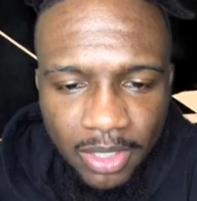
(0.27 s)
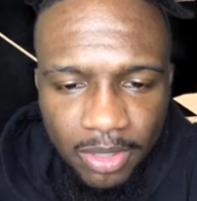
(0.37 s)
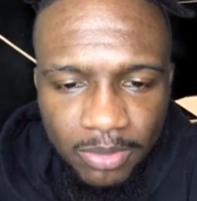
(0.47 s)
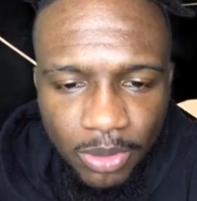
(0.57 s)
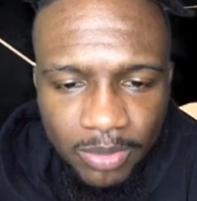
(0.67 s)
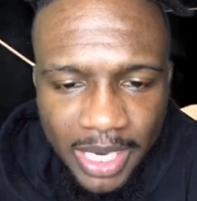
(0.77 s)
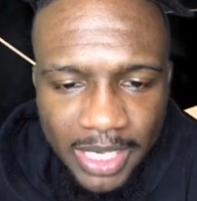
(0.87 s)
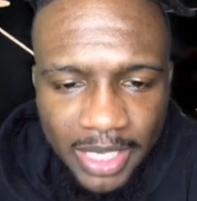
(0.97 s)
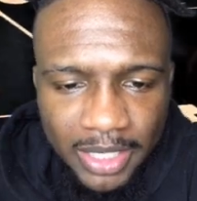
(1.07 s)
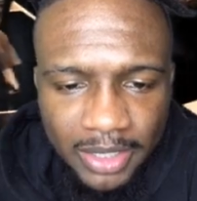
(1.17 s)
Oh, nope, not
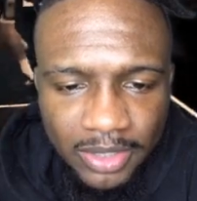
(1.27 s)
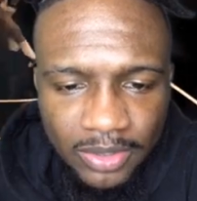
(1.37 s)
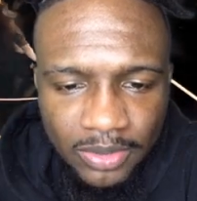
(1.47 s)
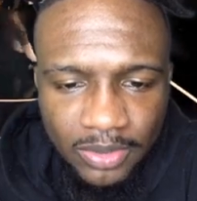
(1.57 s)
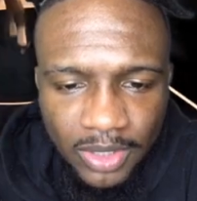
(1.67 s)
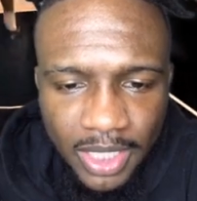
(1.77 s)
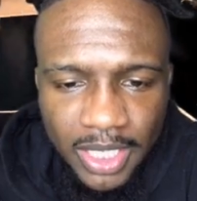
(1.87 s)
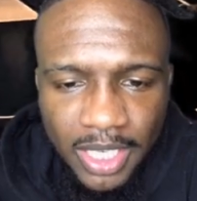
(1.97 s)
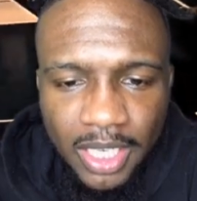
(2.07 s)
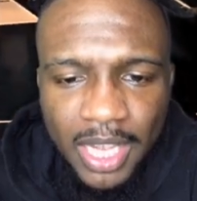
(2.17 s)
yet. Get
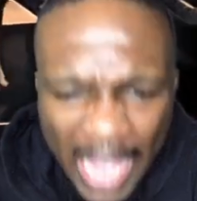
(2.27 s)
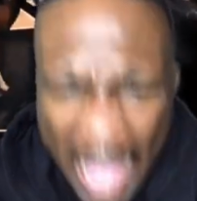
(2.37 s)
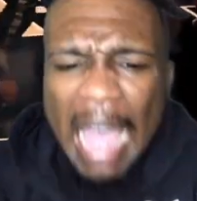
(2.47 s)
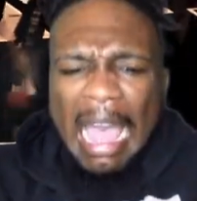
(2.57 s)
in there. Ha!